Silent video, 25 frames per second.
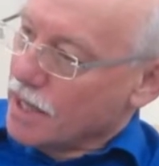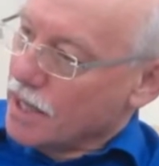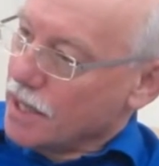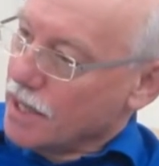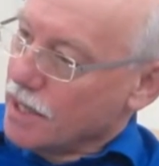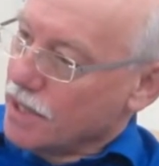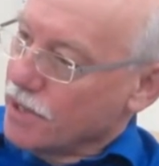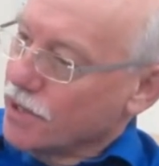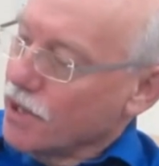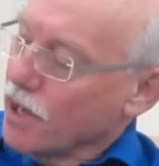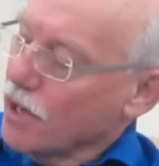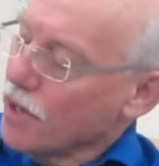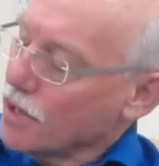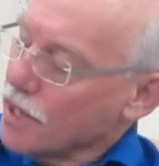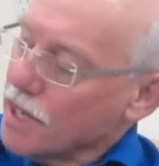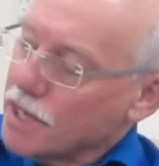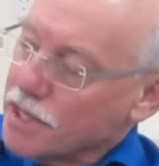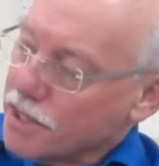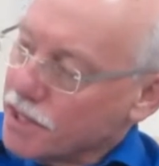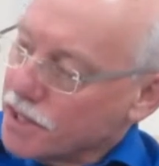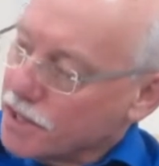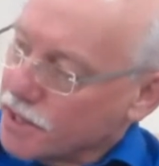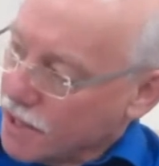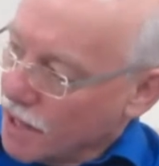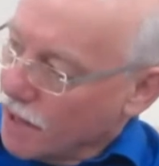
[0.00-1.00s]
is not
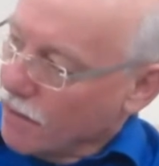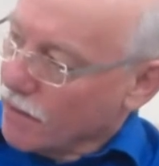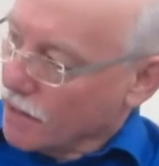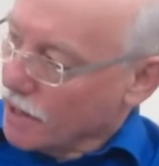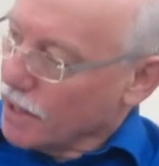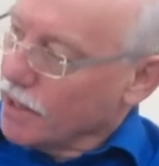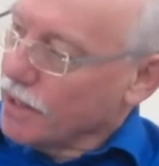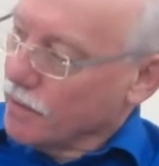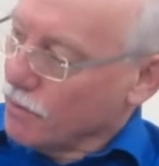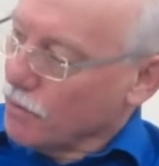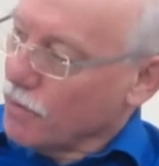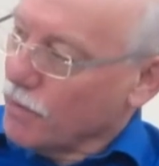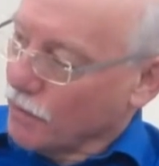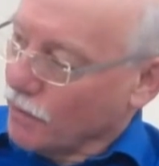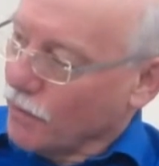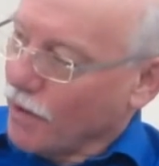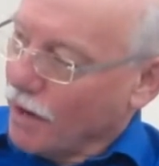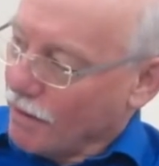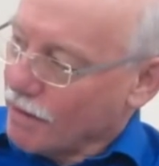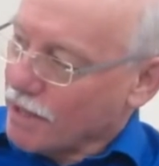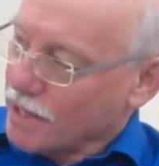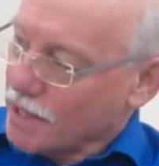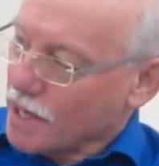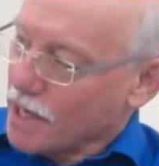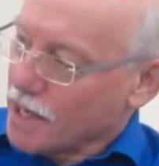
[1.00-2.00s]
necessarily
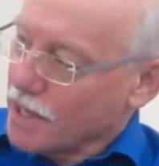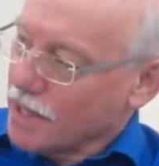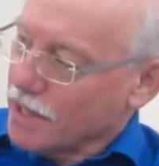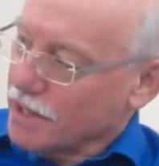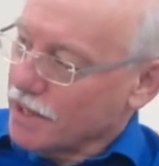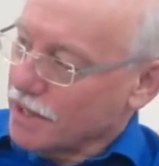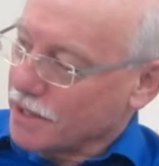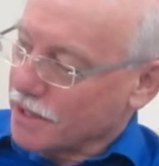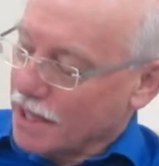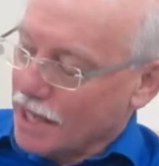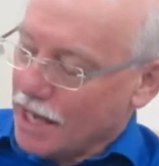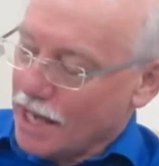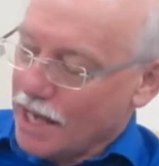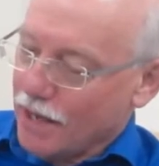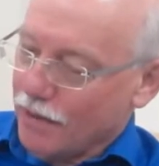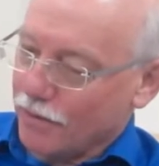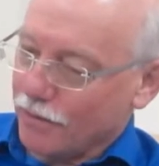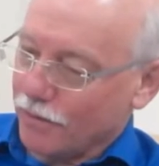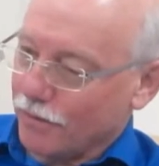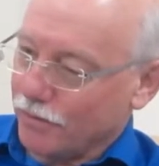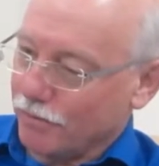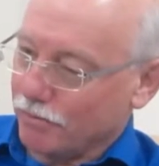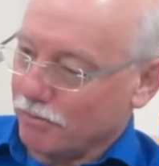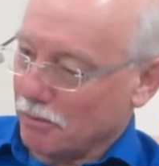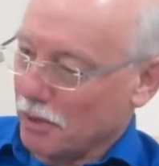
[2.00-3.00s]
very nice to have,
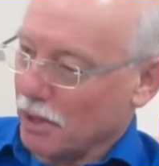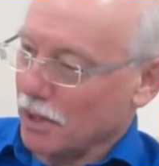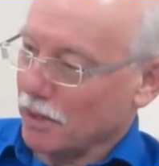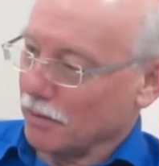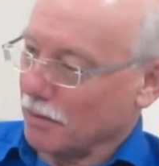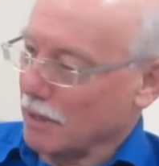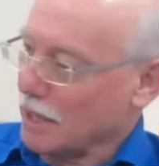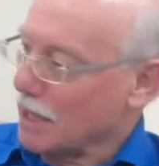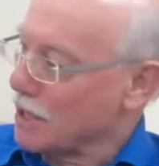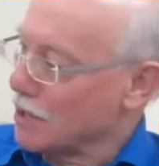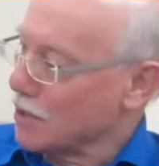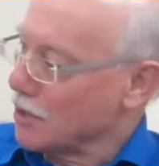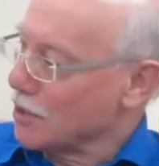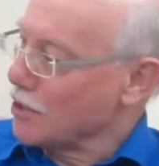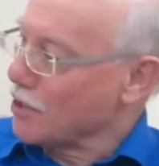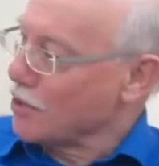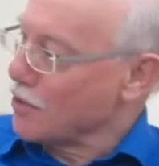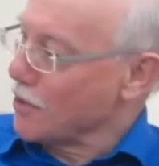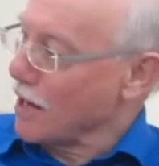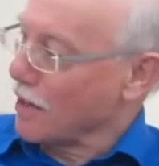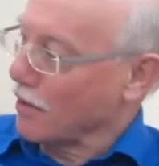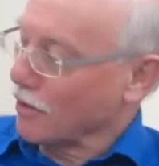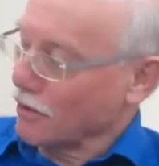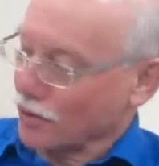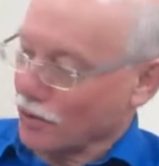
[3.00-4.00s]
well, here's a
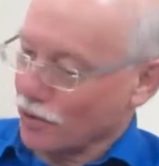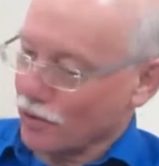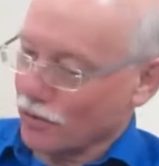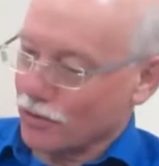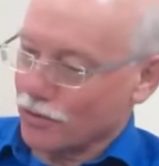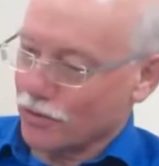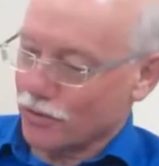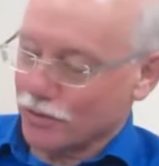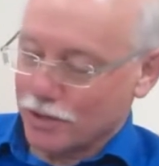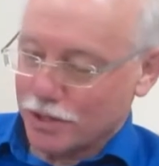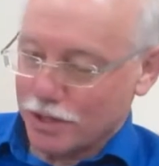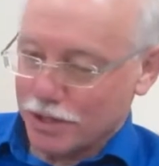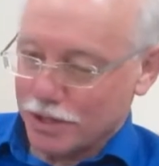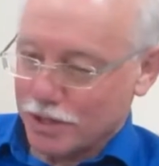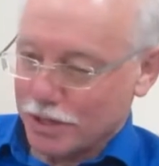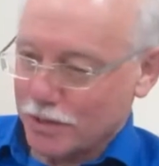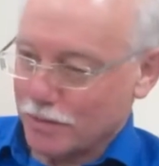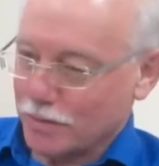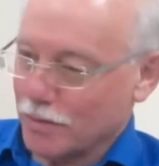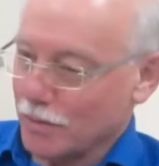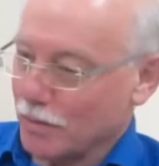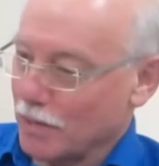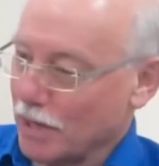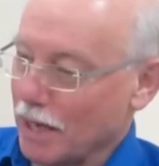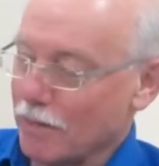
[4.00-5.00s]
new agricultural
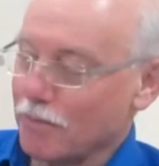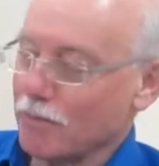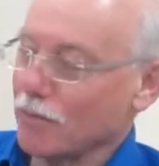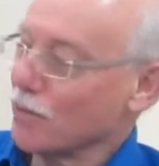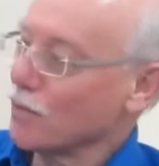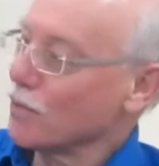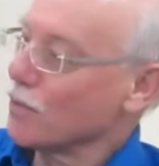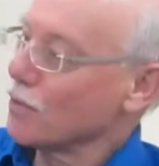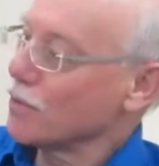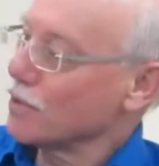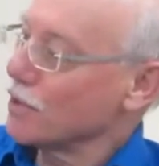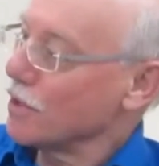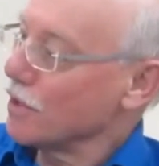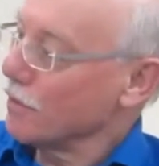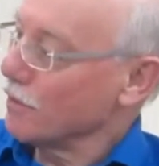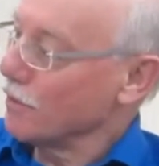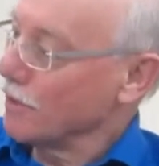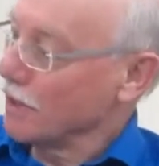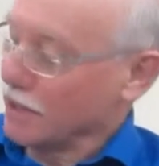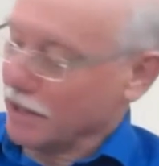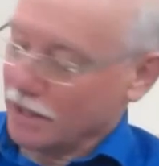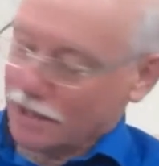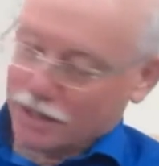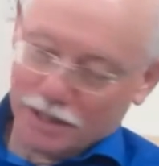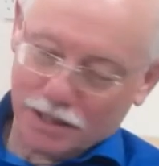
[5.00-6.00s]
system that we haven't thought of,
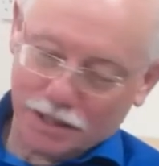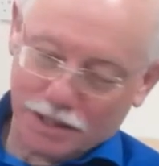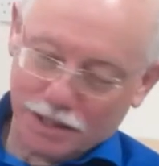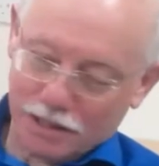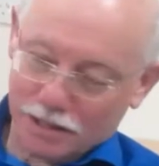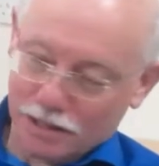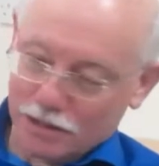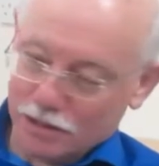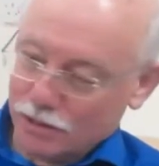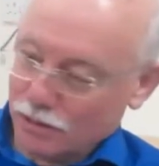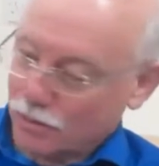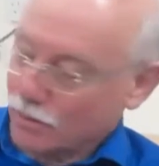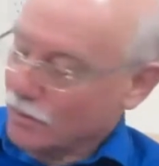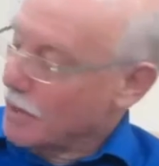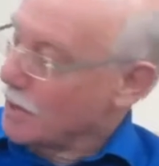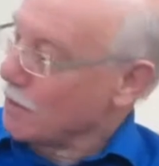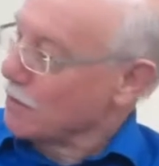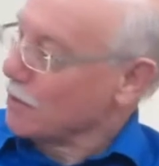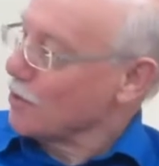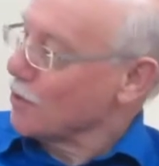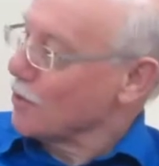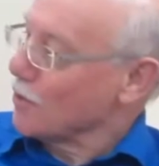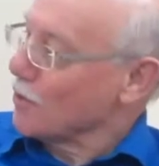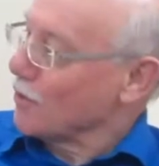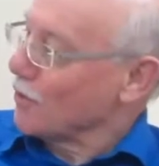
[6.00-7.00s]

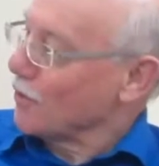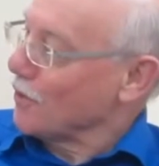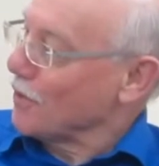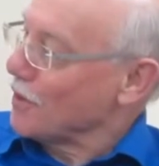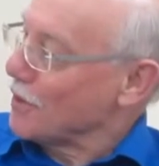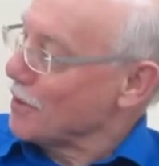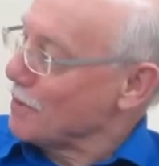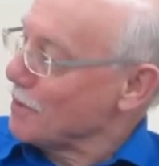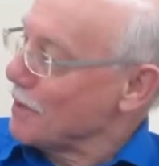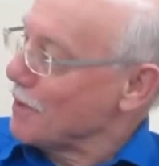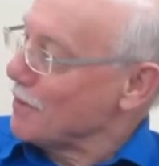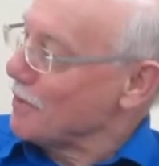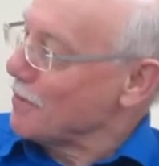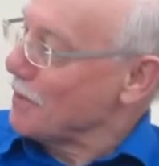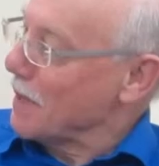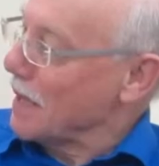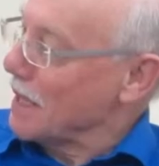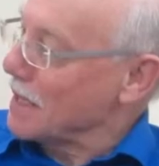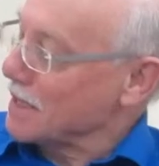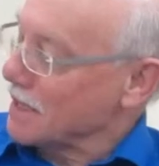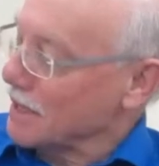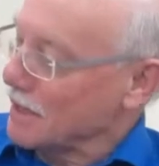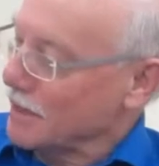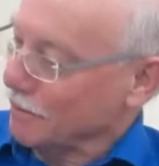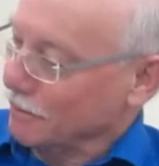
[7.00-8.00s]
maybe two or three of them even
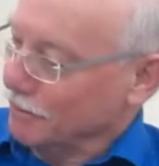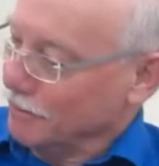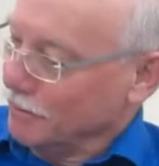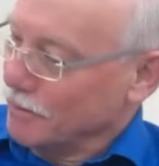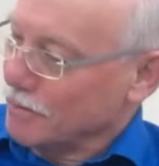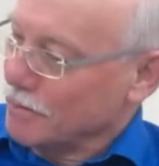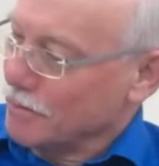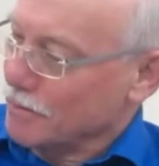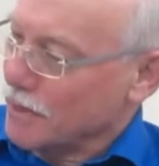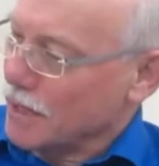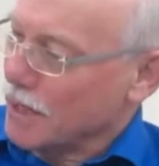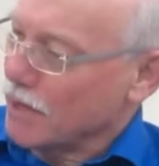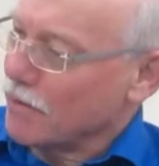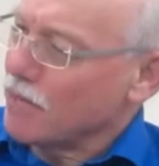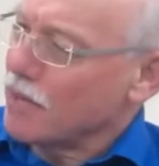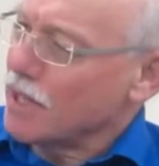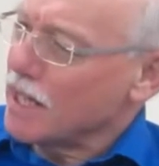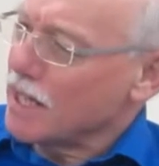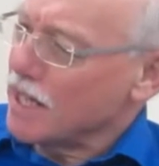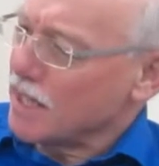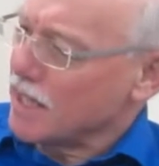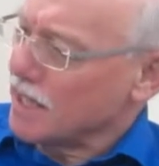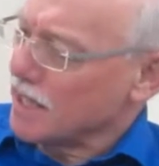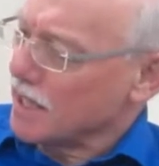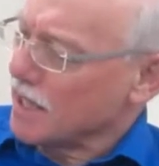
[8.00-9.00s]
better. But
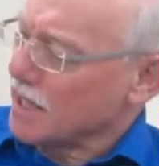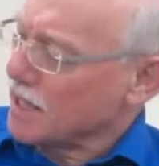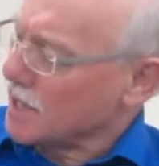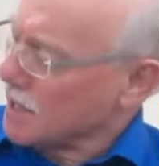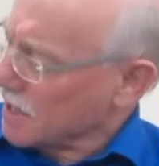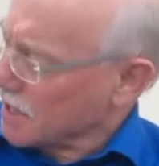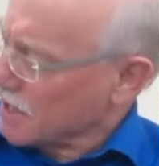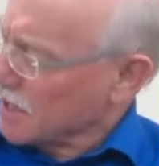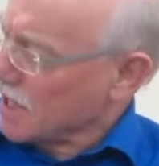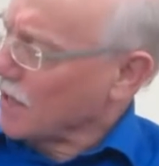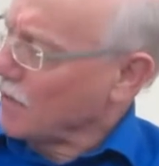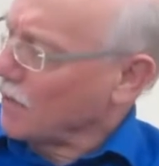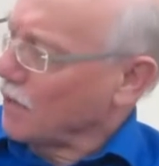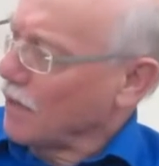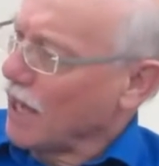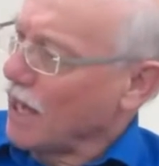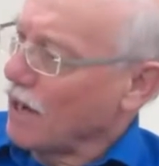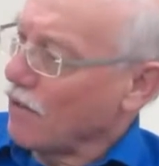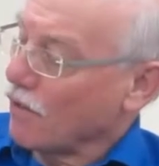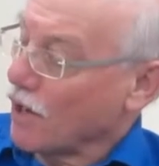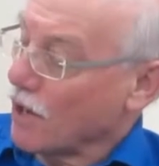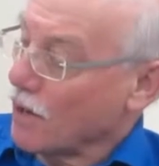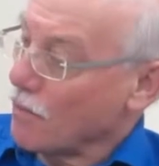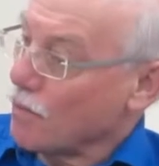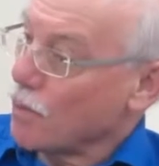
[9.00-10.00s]
a successful
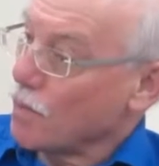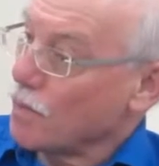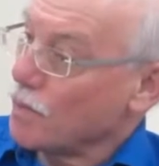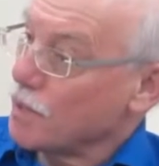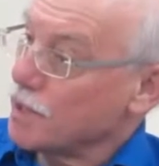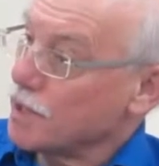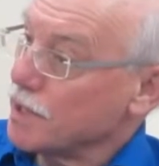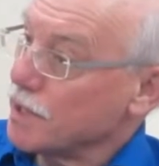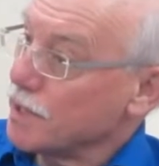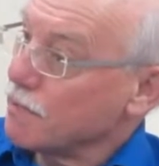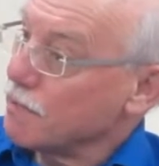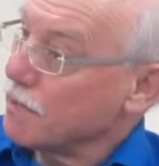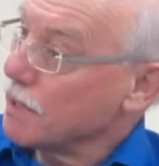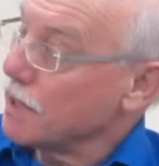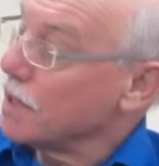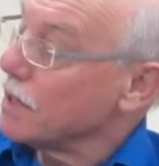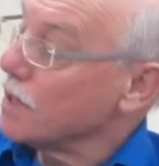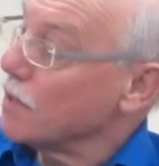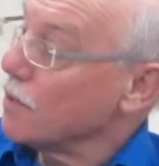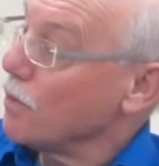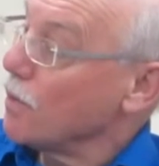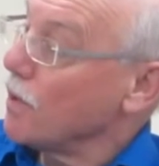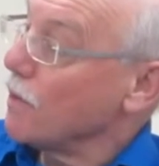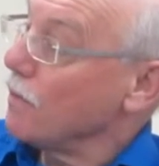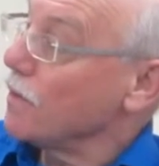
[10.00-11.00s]
outcome would be simply
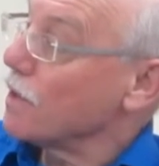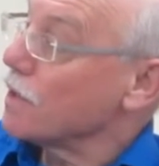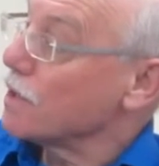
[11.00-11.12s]
that we've